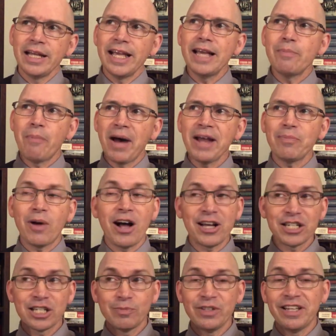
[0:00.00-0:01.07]
it might
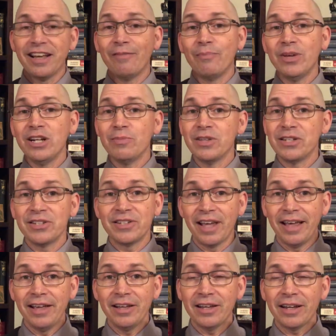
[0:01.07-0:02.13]
possibly have been a
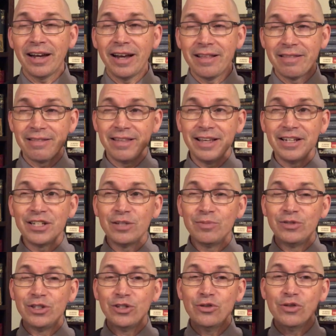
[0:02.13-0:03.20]
mistake, I think, to
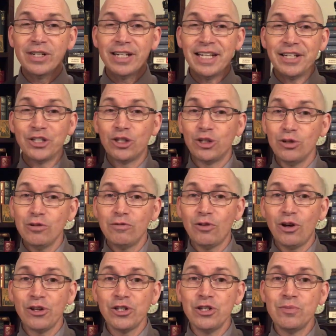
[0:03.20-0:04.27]
do it in two
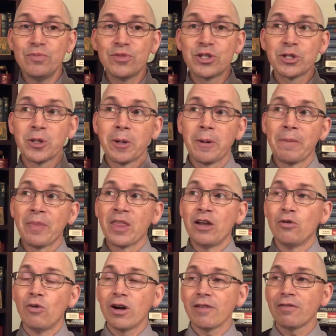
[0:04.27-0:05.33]
volumes
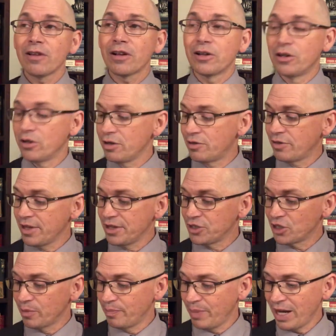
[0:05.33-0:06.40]
one of the good
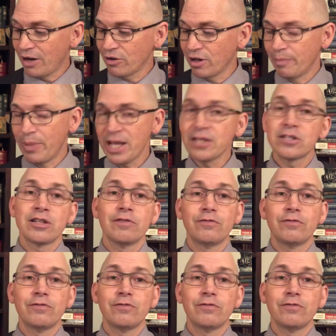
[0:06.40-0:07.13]
things about a best